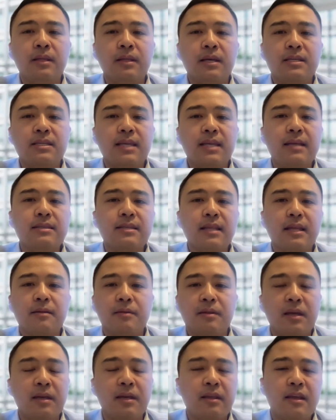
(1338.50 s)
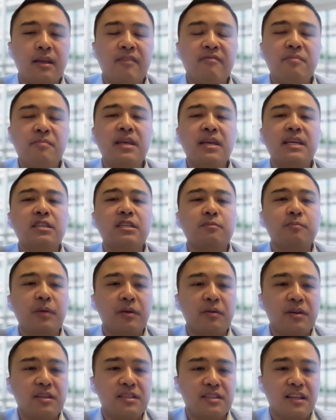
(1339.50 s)
in the sense that they have been
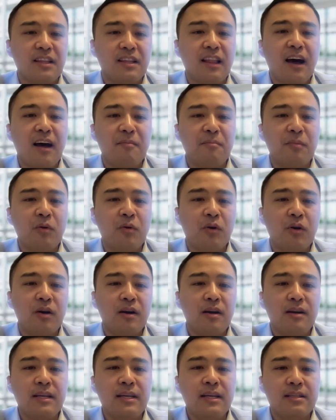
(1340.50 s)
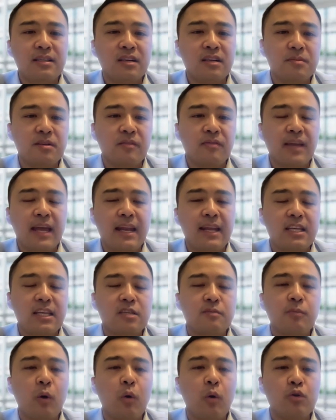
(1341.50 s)
experienced a lot more in terms of getting
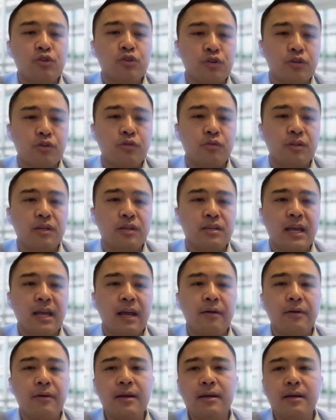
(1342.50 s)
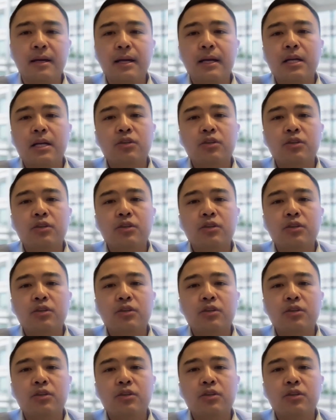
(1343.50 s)
exposure to this area.